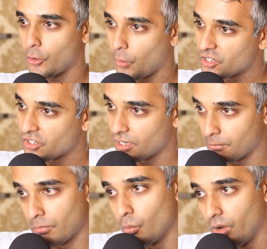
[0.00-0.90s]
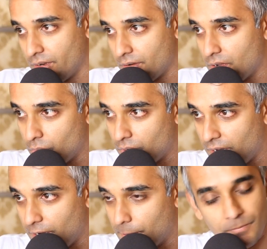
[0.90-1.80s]
Question number one,
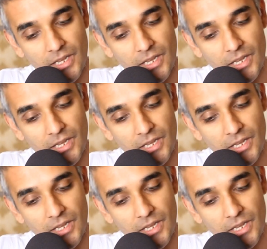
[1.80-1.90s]
okay,